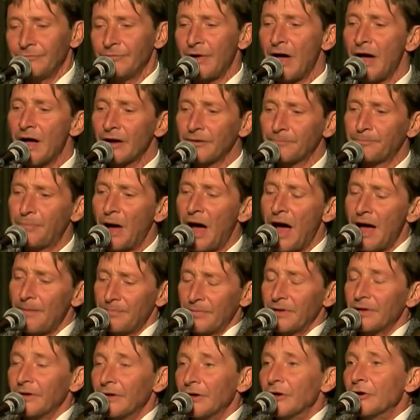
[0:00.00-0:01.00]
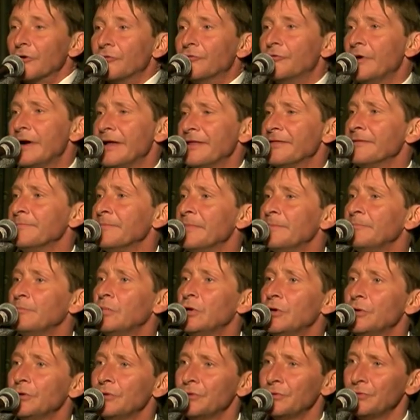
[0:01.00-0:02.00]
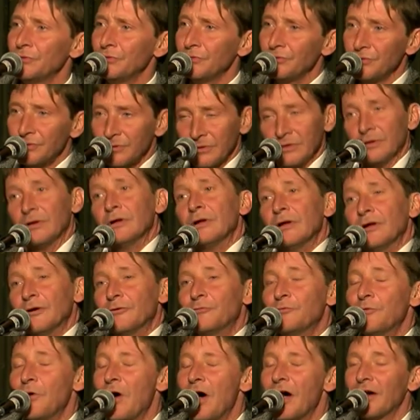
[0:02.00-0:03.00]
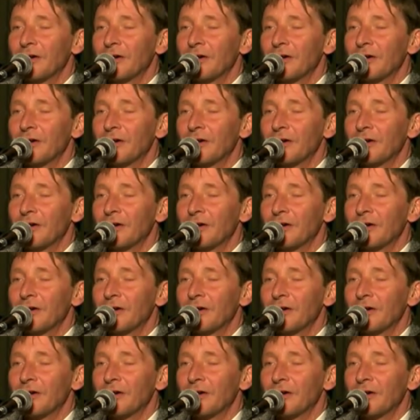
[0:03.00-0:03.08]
Rock, bop, rhythm and blues. Rock,